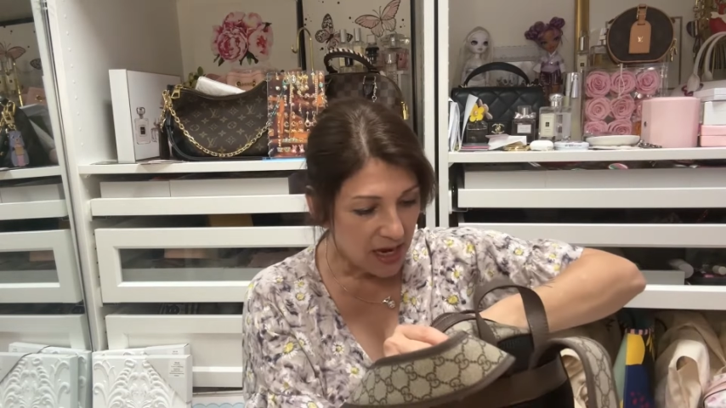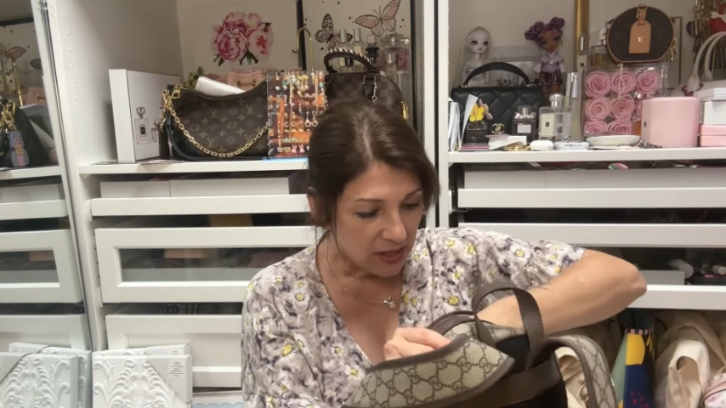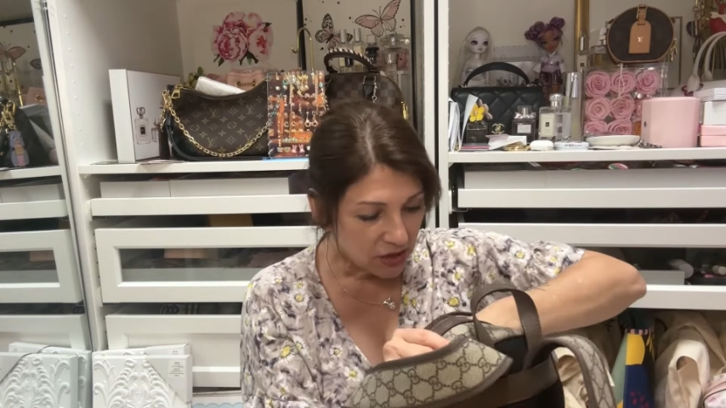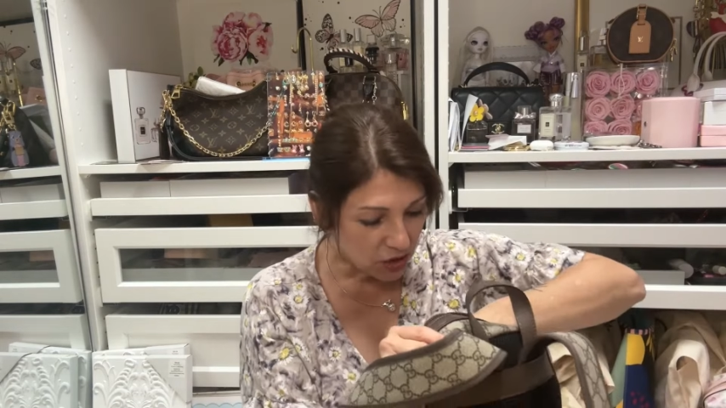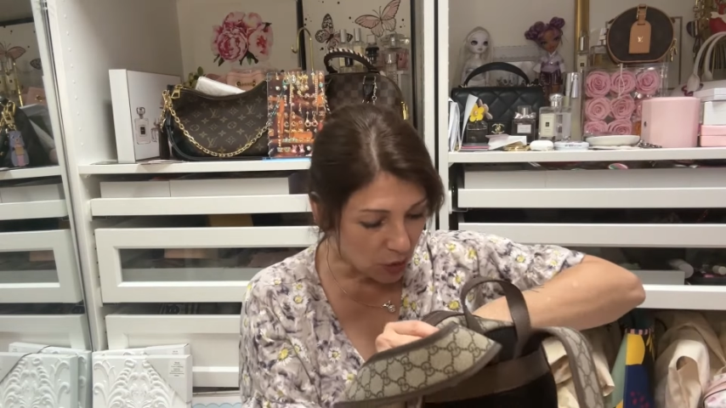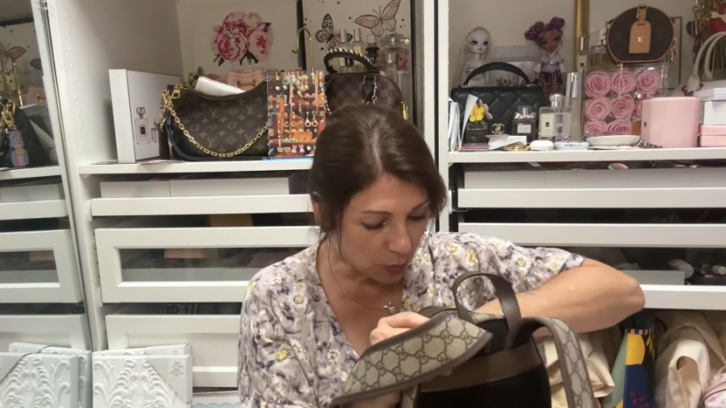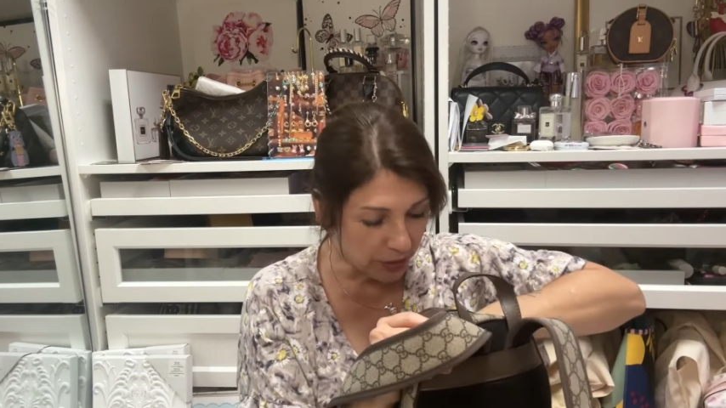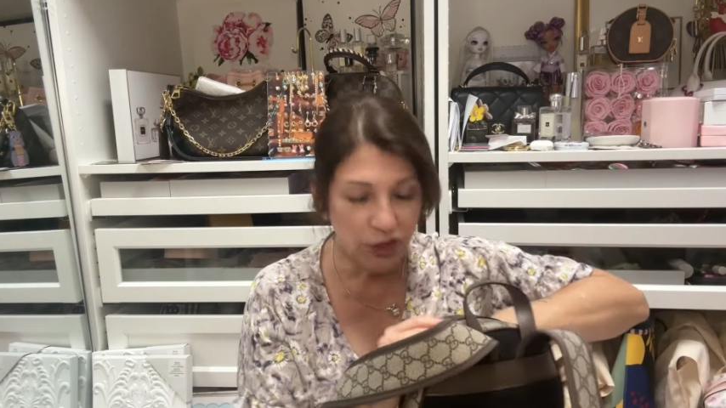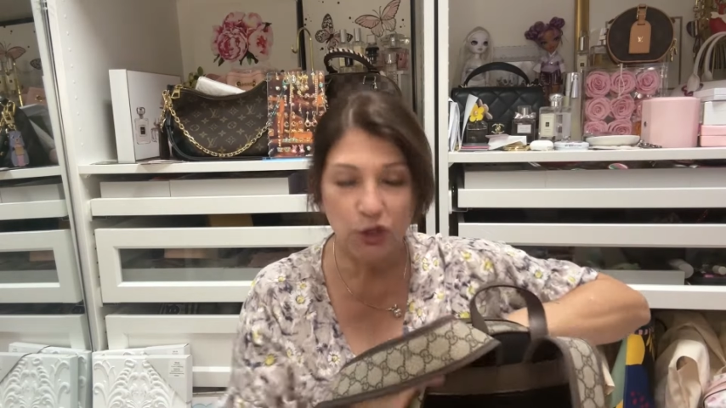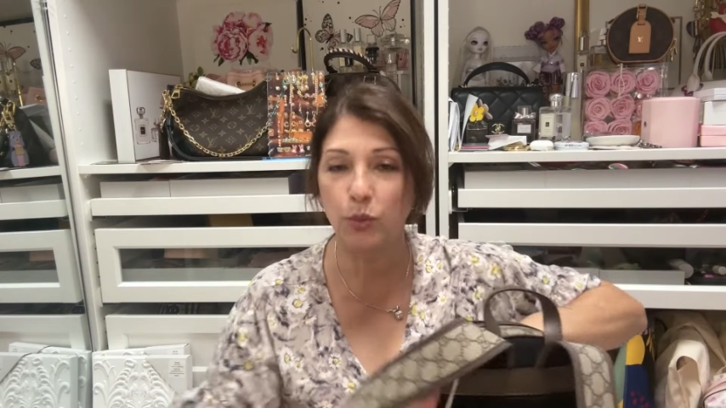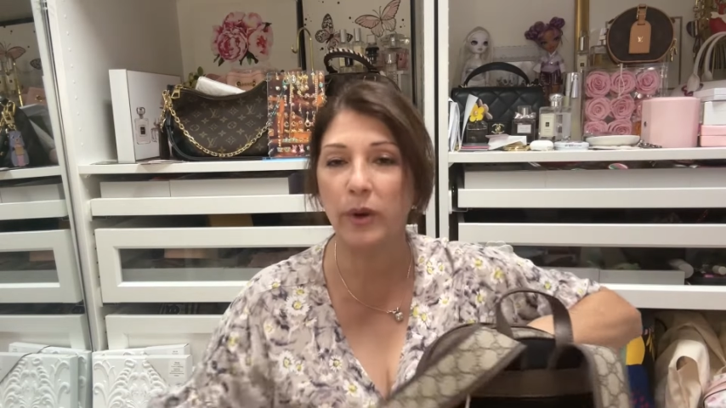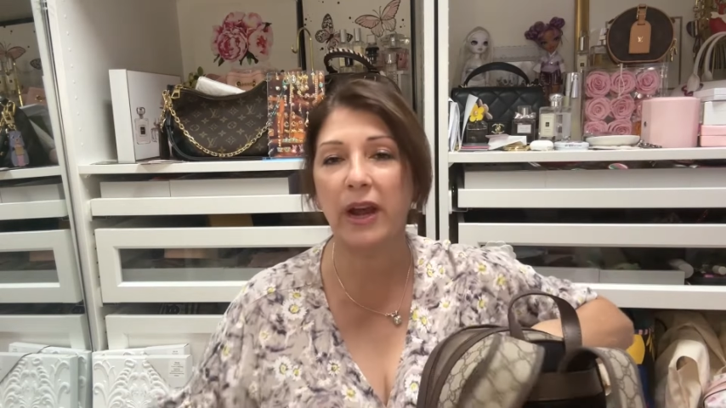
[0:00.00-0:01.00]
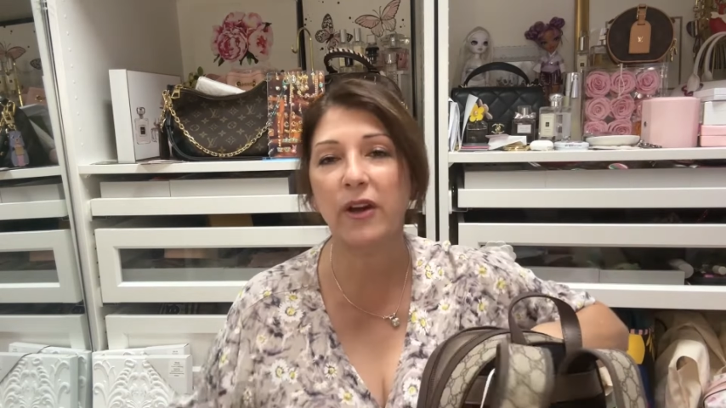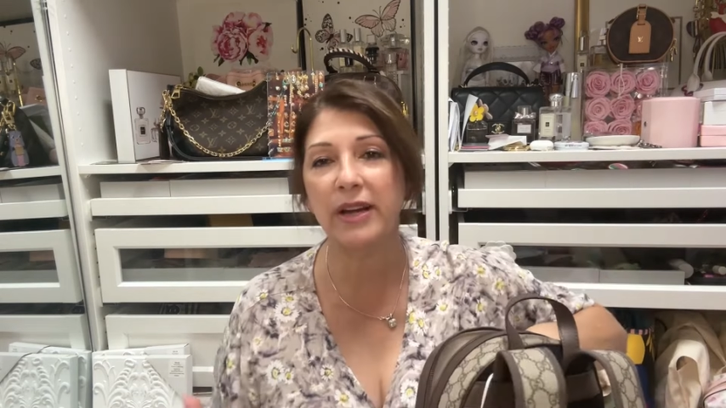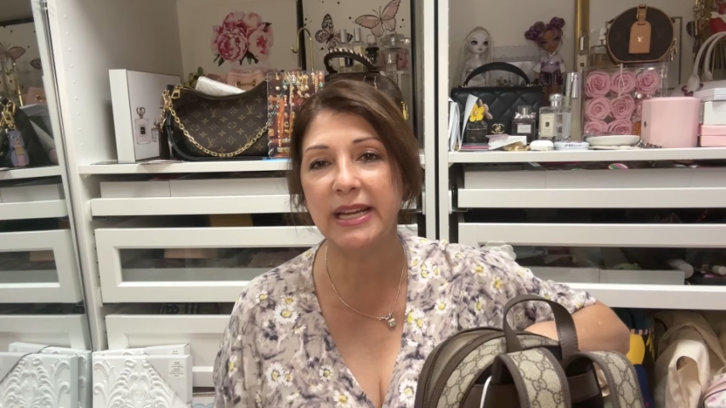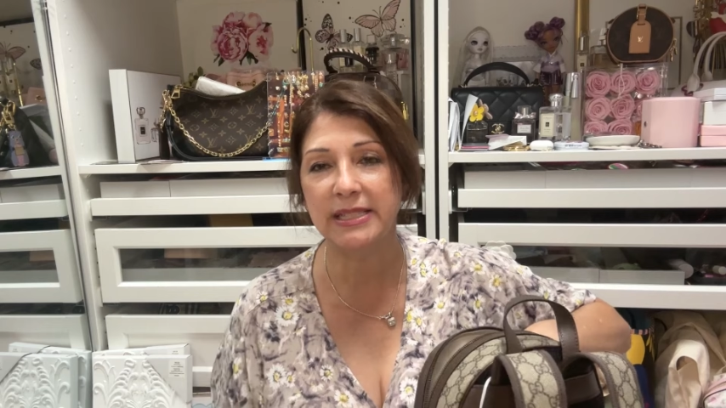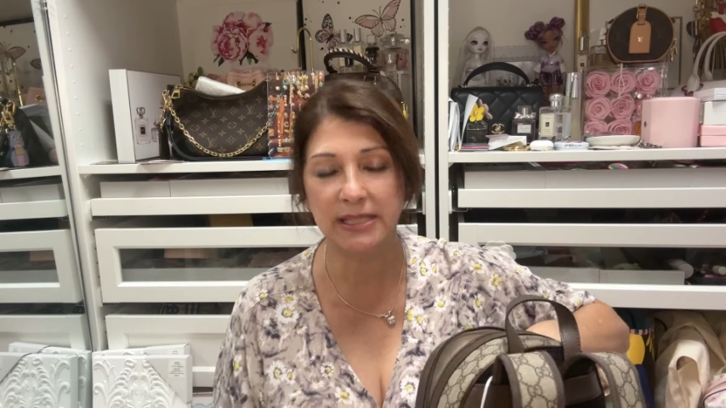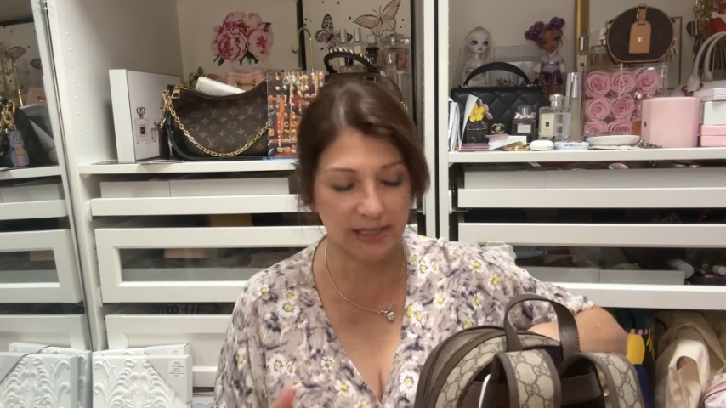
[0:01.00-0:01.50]
So when you wear
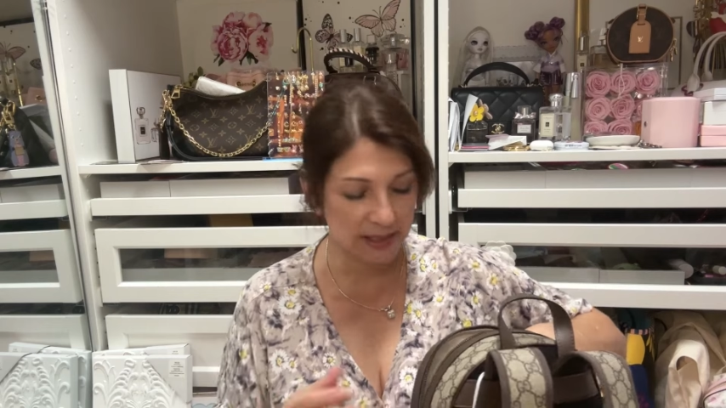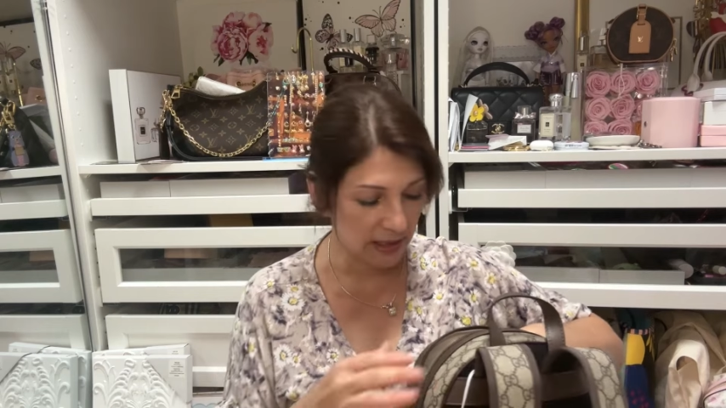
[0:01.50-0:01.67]
it,